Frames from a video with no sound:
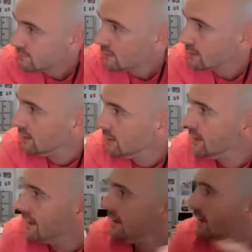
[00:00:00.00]

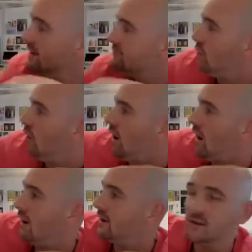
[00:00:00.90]
And if
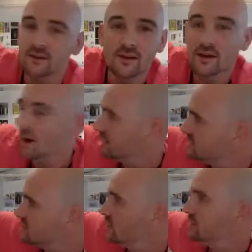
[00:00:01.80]
not, I can
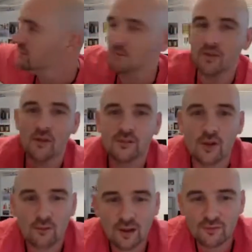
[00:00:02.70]
show you some of the other
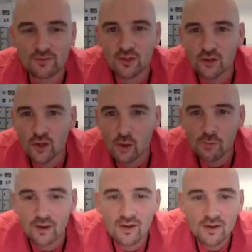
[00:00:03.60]
stuff around the studio.
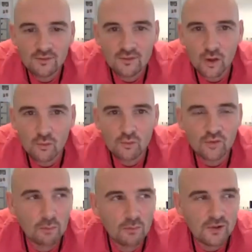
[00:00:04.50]
But I don't know,
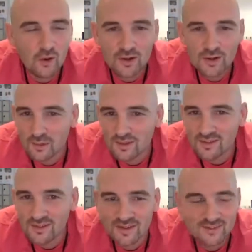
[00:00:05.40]
Tom, have you got anyone in
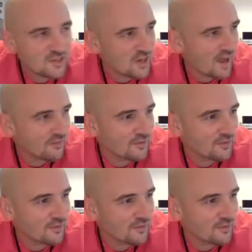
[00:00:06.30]
the chat that